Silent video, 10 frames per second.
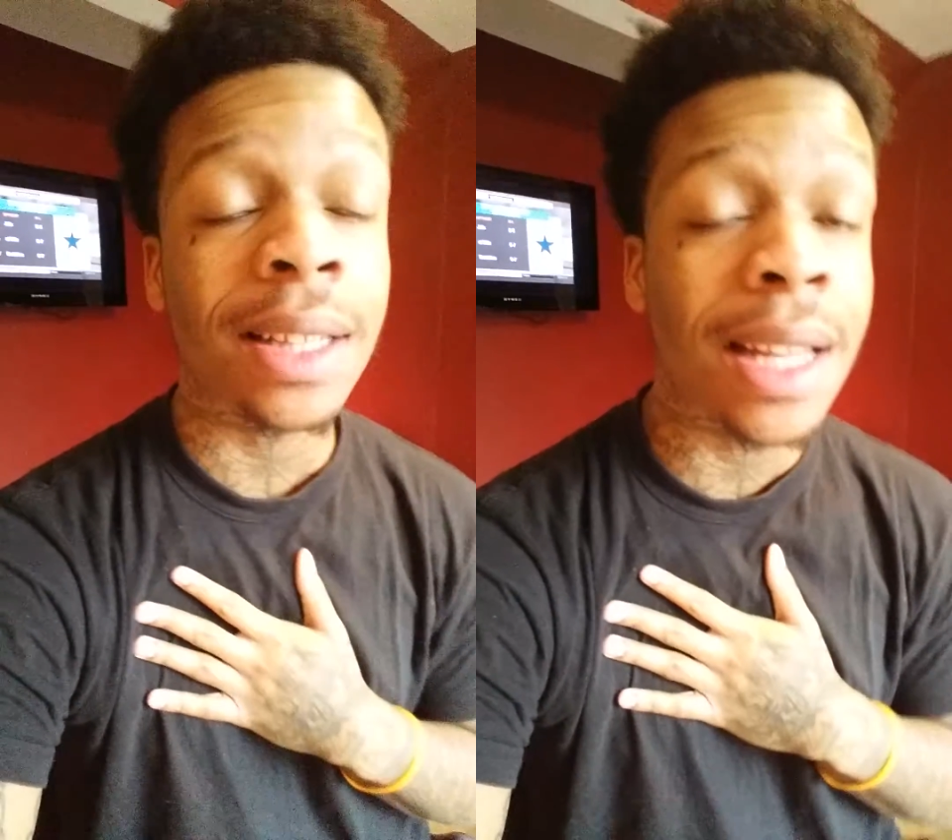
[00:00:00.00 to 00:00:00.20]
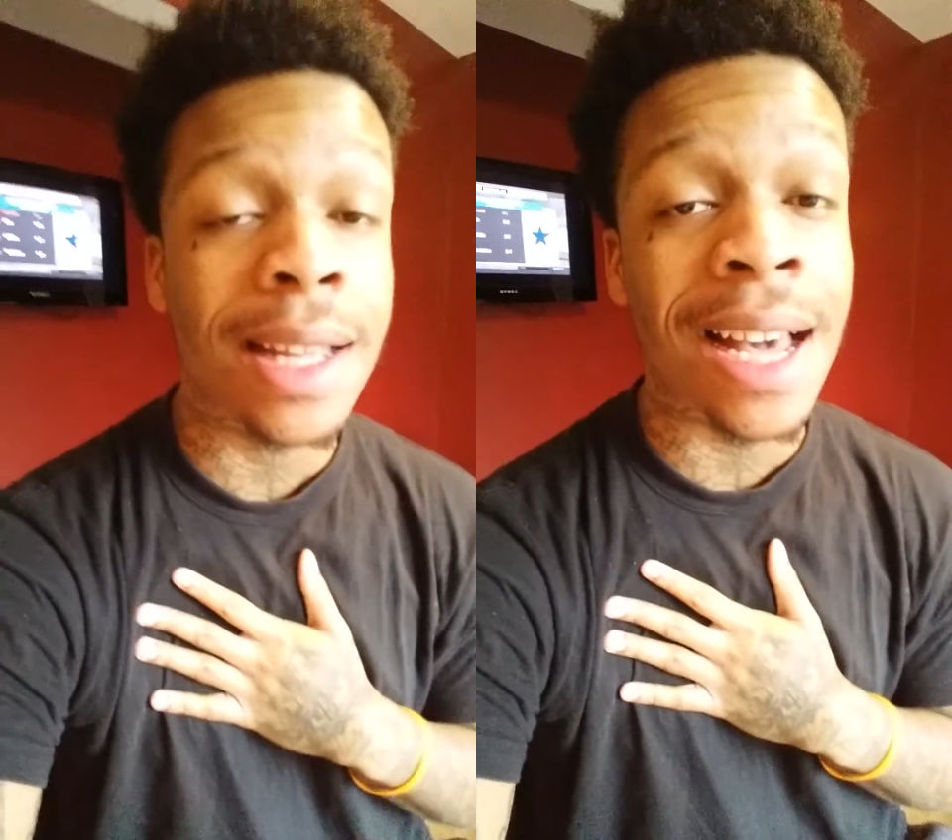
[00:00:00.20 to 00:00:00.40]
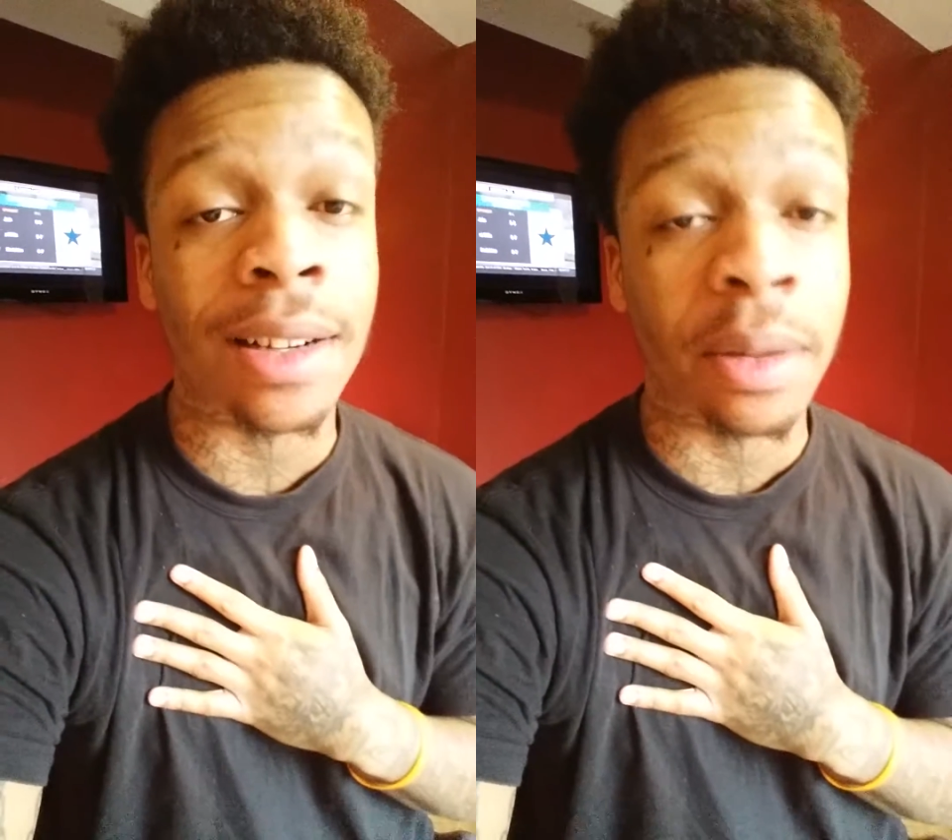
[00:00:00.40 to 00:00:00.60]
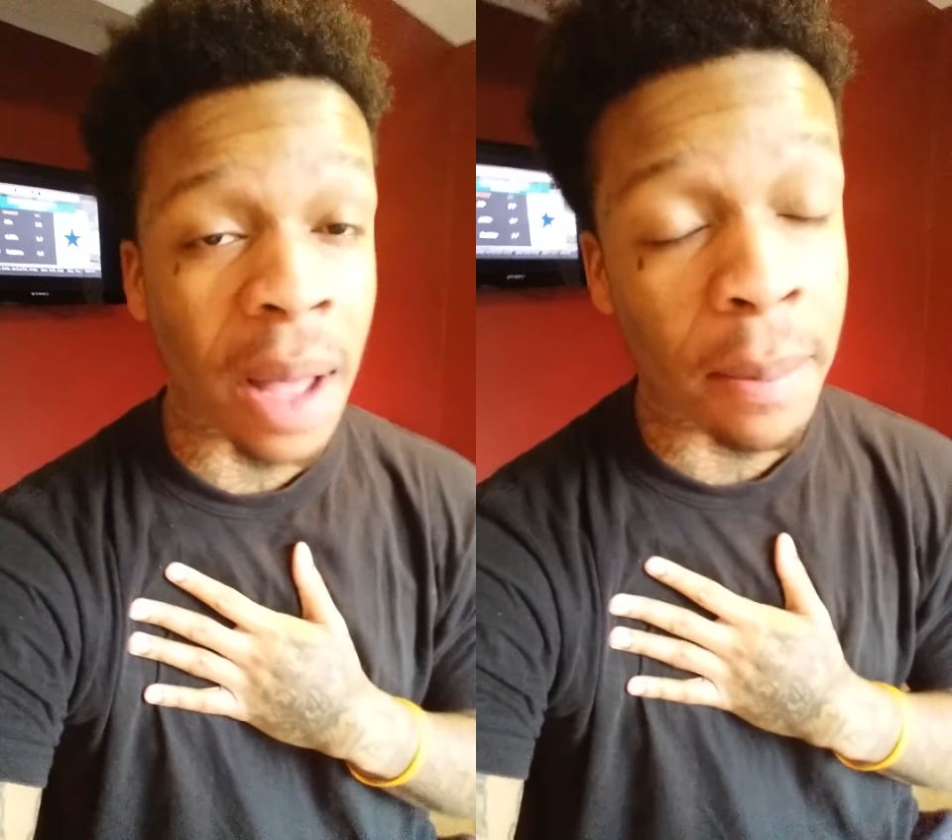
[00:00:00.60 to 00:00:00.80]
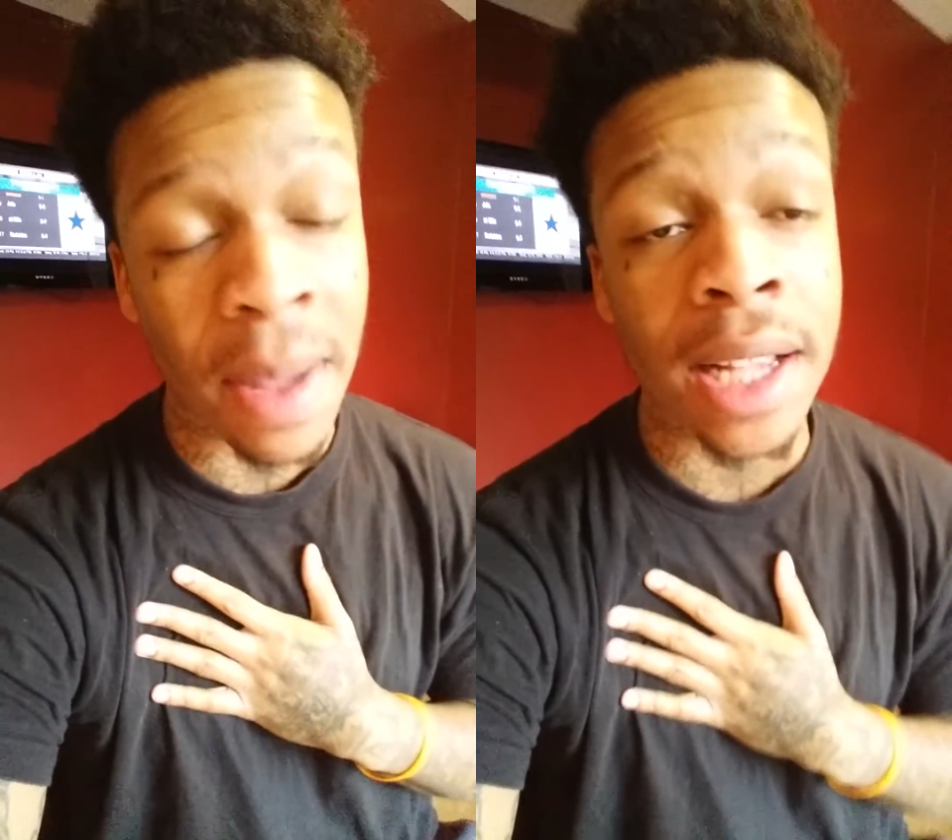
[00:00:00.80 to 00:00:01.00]
I think he got an
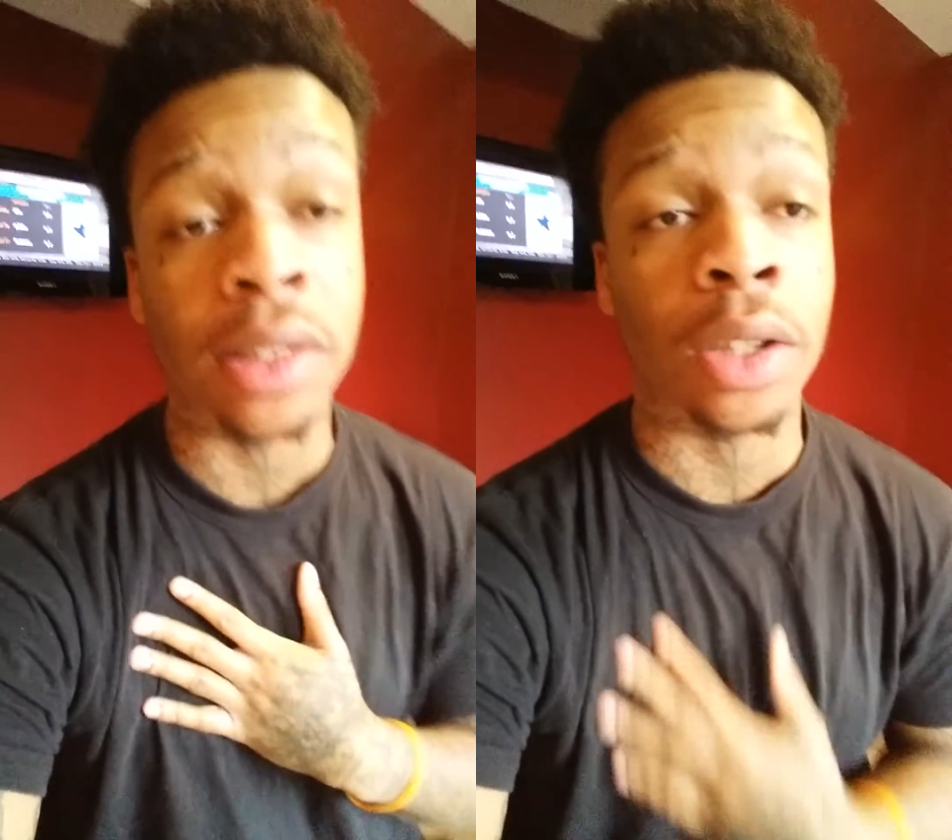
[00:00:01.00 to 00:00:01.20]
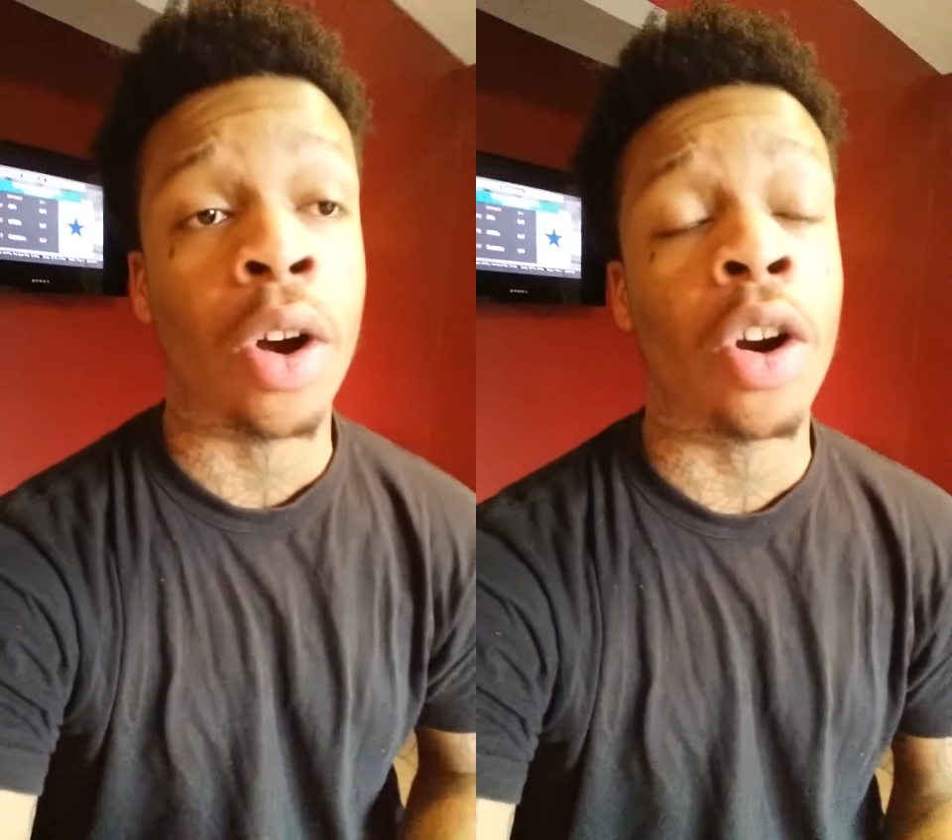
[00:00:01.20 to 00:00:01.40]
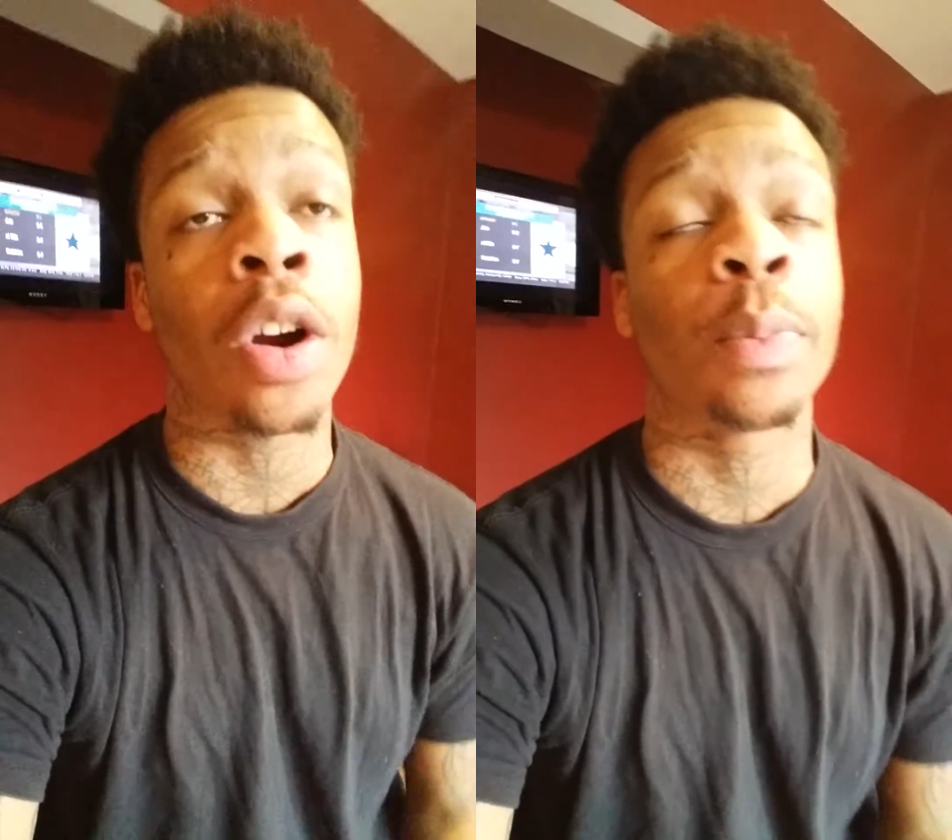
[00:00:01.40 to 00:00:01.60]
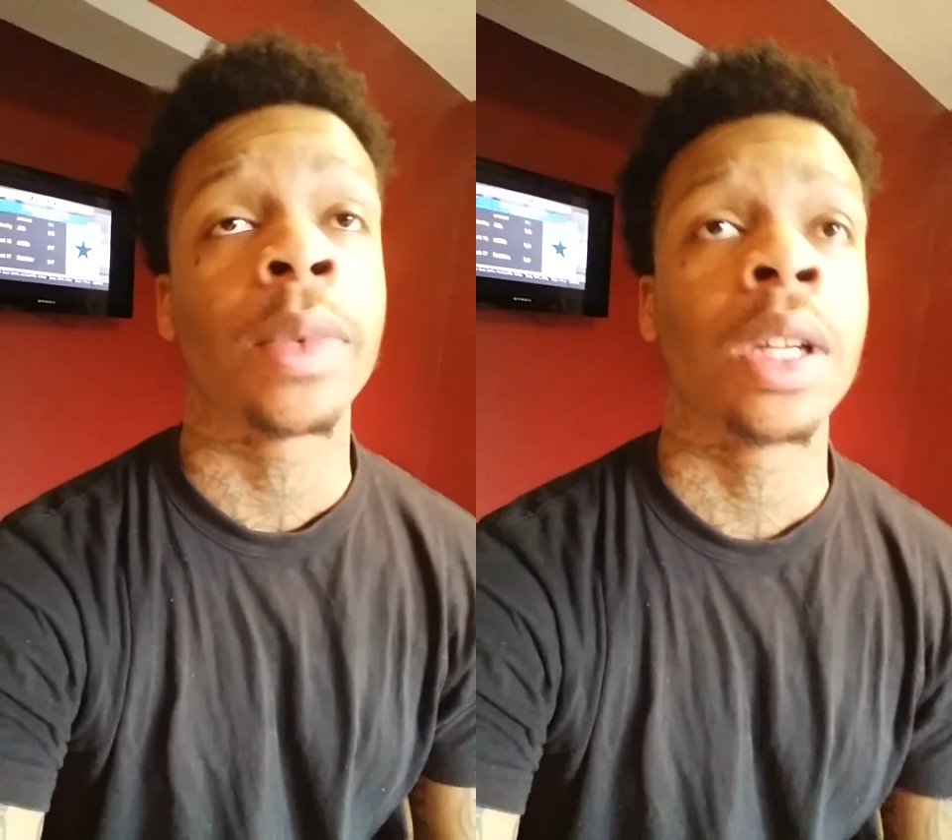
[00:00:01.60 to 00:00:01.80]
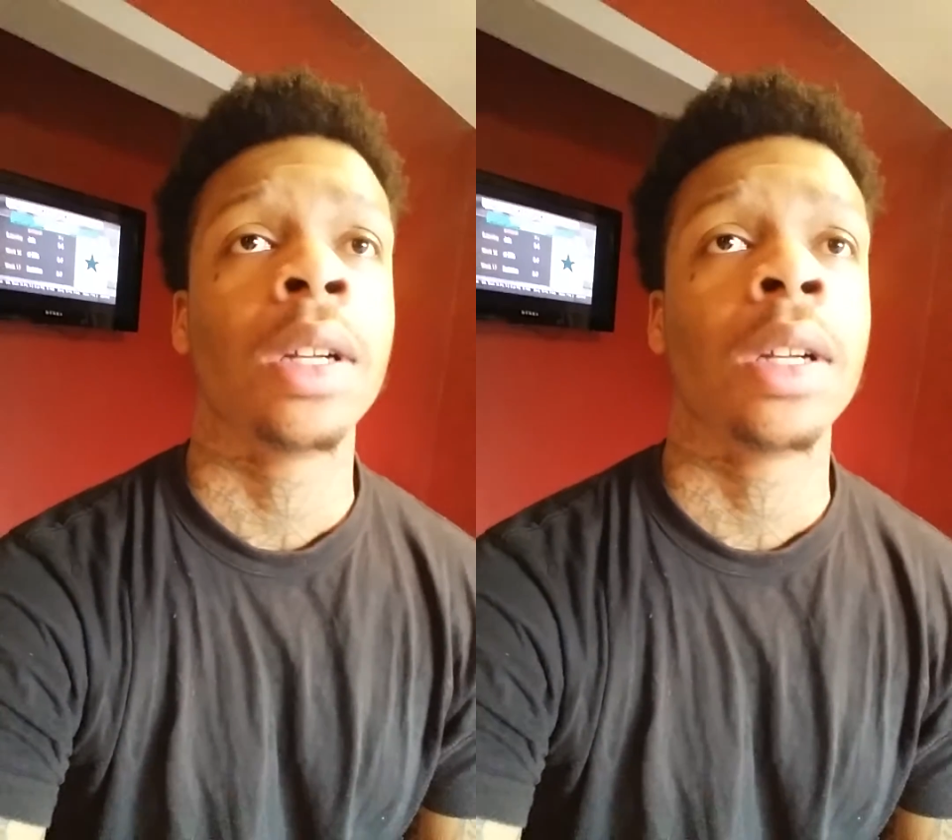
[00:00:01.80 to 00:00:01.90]
amazing arm.